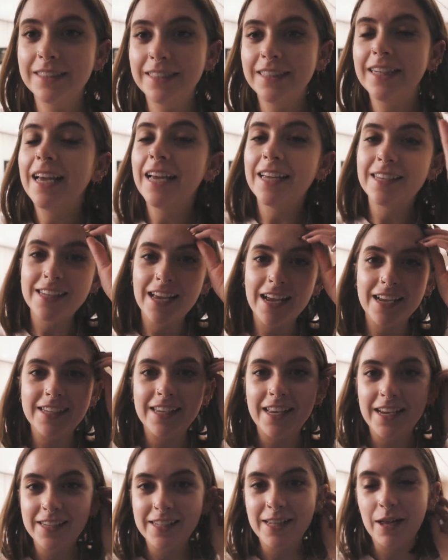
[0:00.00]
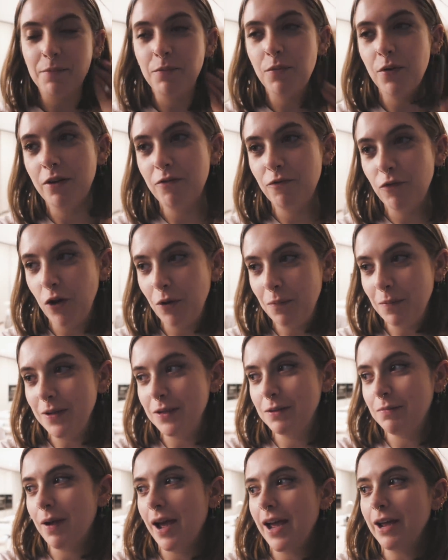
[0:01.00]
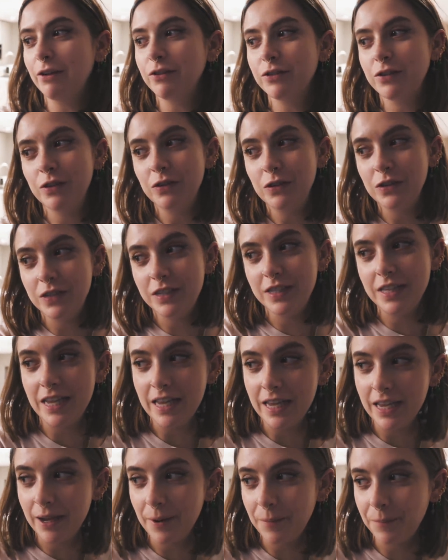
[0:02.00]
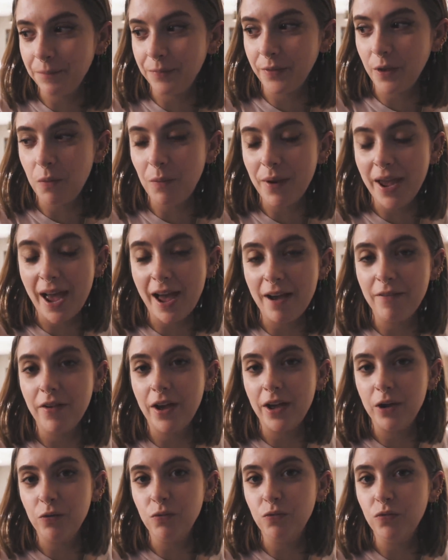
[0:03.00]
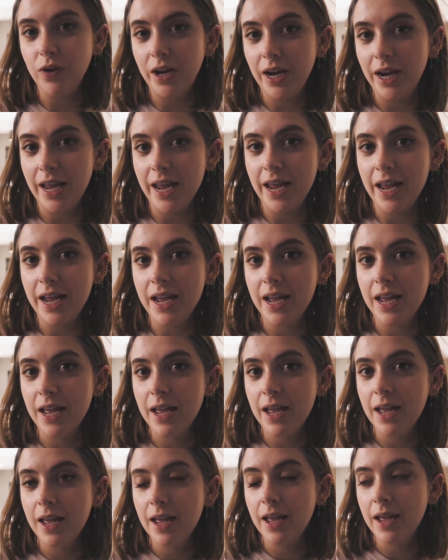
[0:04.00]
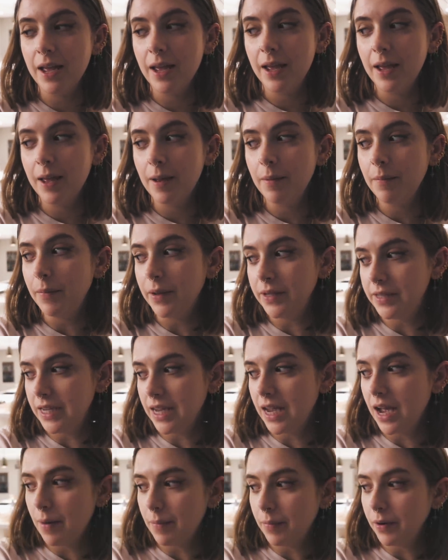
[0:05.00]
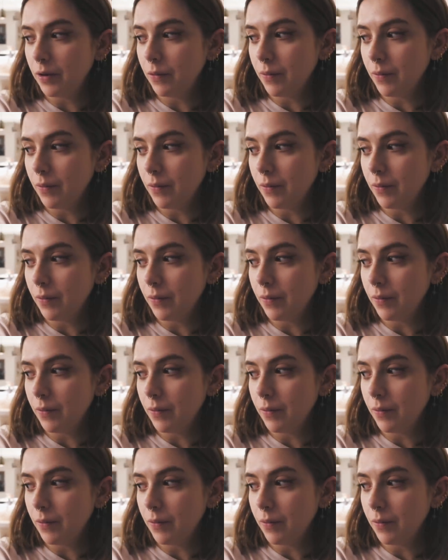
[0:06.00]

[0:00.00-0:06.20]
Yeah, Zach said it's that point in Vlogmas, but I also just think we have had a really busy couple of